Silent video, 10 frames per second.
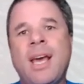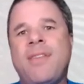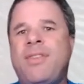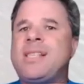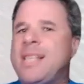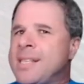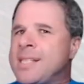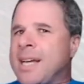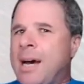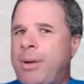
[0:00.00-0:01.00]
This is a
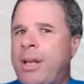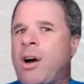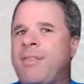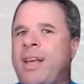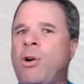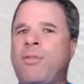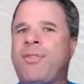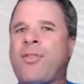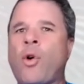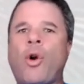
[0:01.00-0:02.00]
company I've held
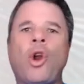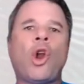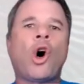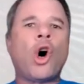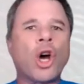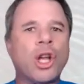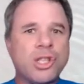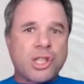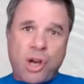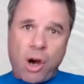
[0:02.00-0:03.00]
for a long
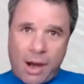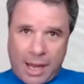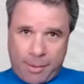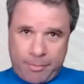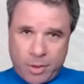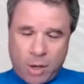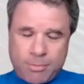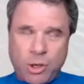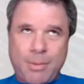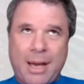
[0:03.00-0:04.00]
time. I'm
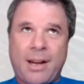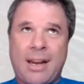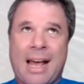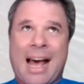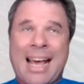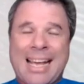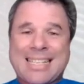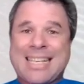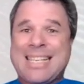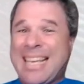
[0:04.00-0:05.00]
talking about 8
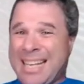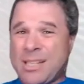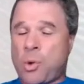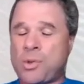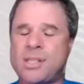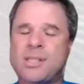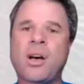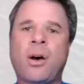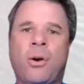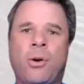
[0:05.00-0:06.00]
years or
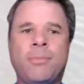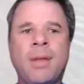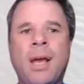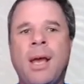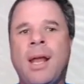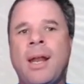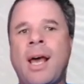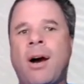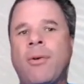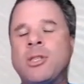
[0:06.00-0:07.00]
so.
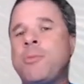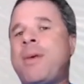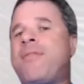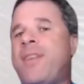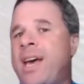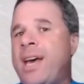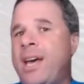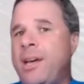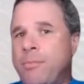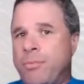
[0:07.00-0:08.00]
Now, to be
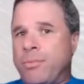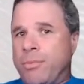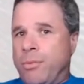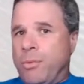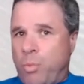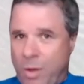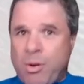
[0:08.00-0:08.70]
fair with